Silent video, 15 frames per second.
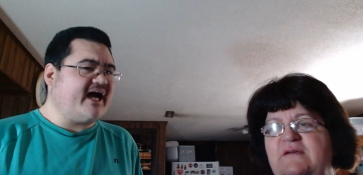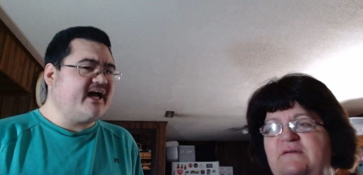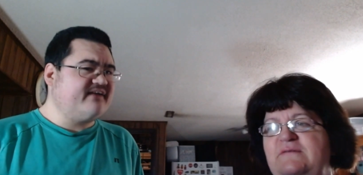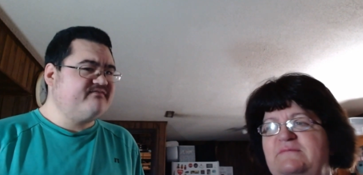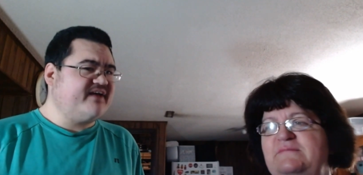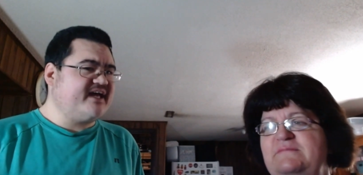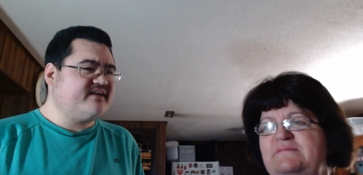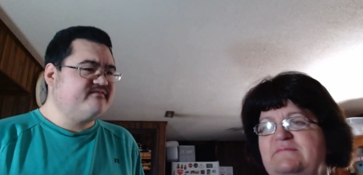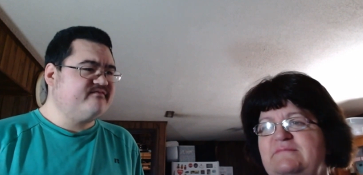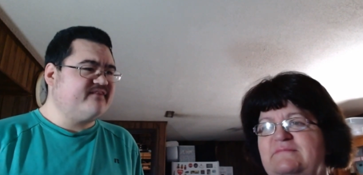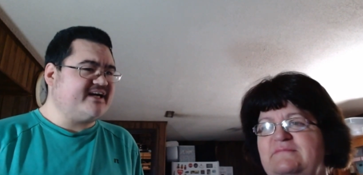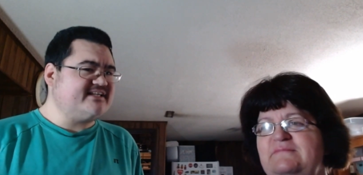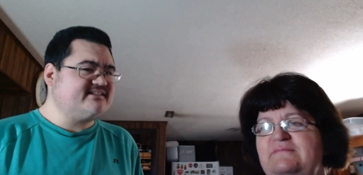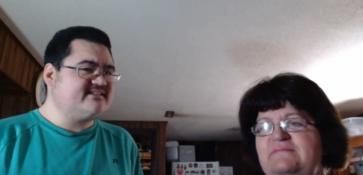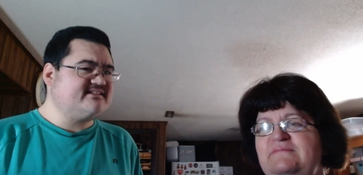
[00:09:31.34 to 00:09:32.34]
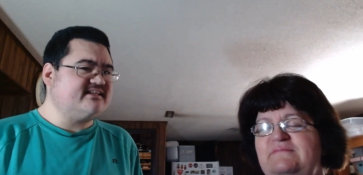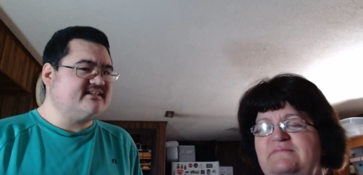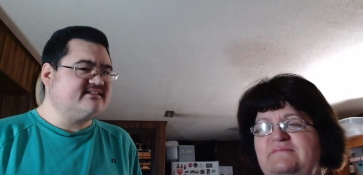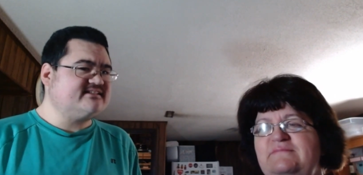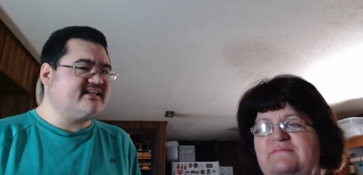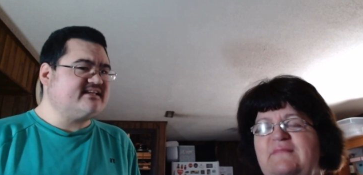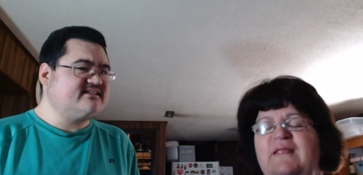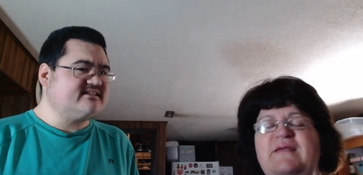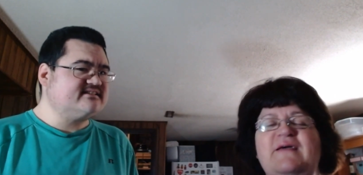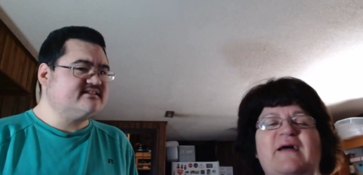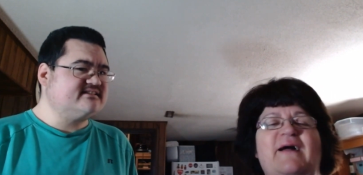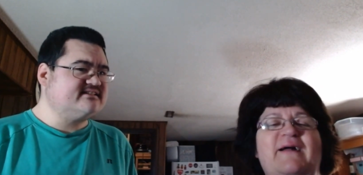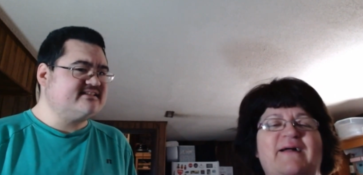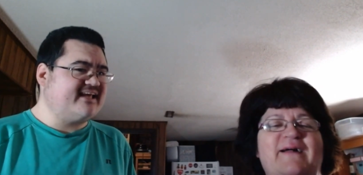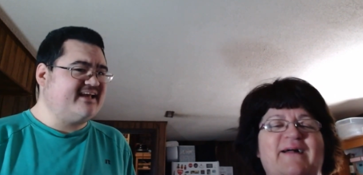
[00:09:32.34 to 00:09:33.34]
Speaker 1: boulder thingies and Die space.
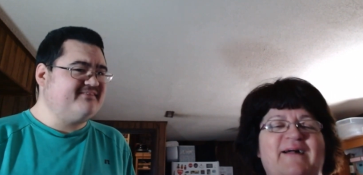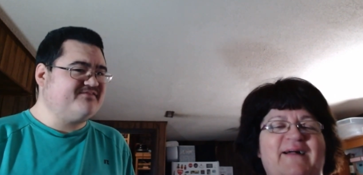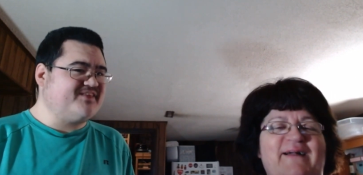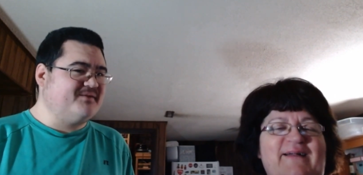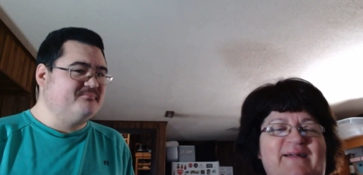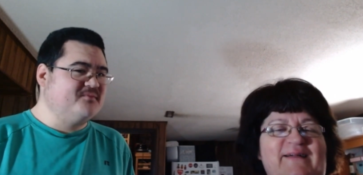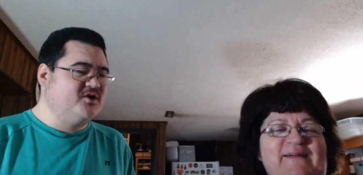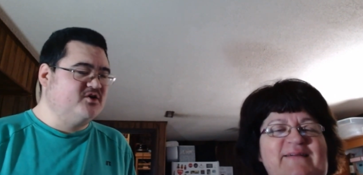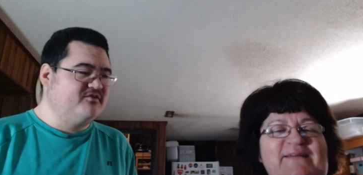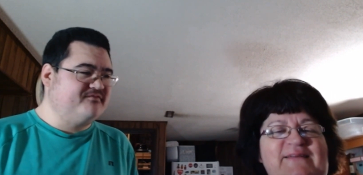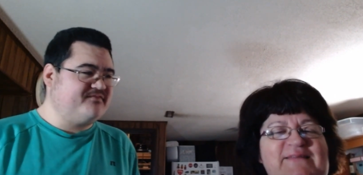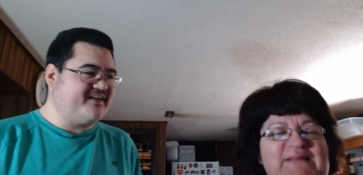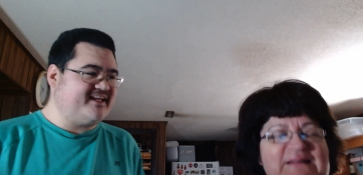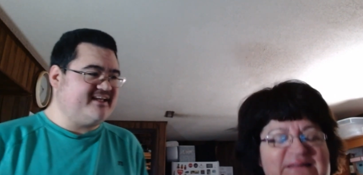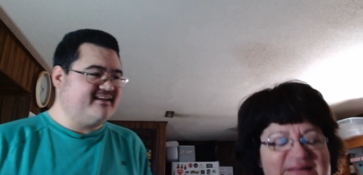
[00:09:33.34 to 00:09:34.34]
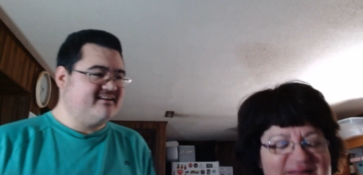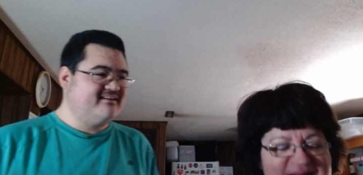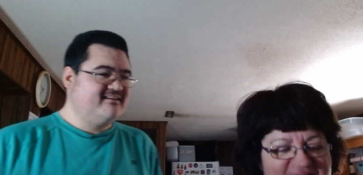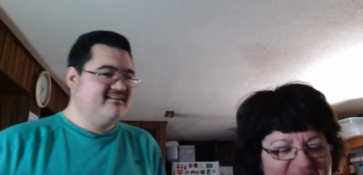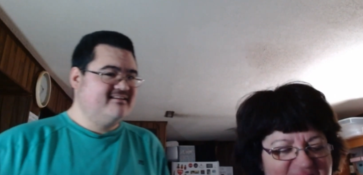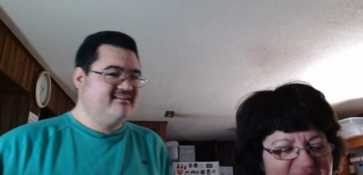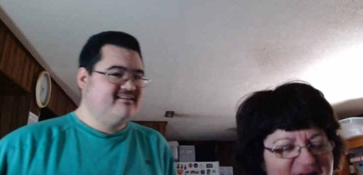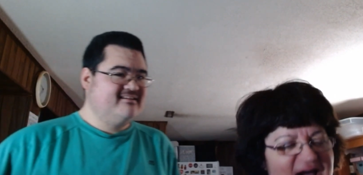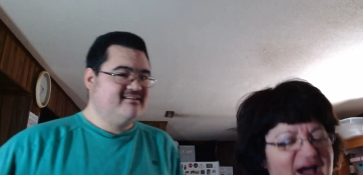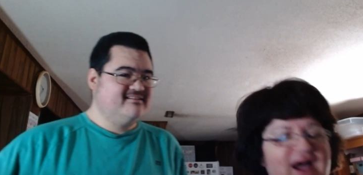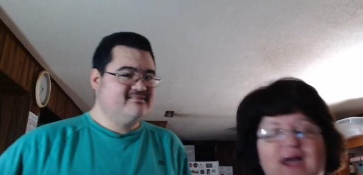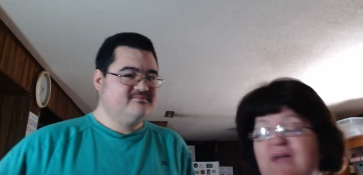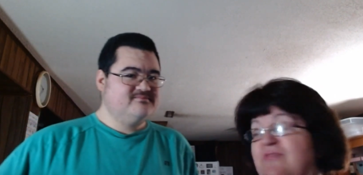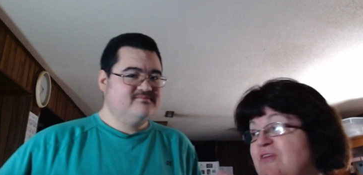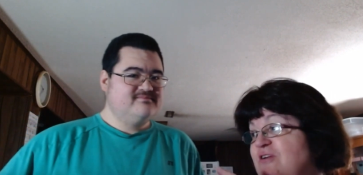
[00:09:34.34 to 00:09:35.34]
Hard Five had fight scenes. That
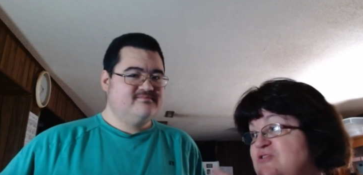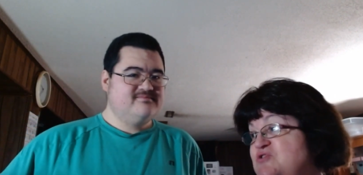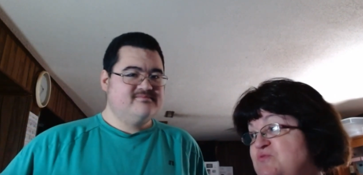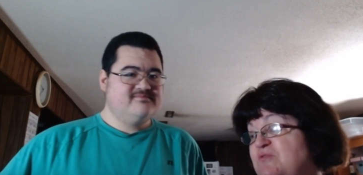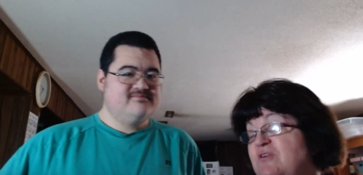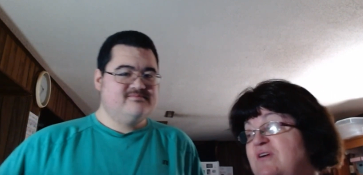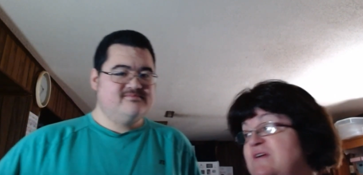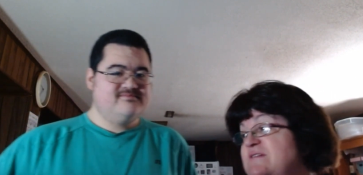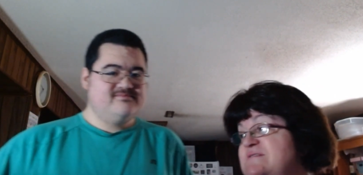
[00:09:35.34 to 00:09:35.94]
doesn't save the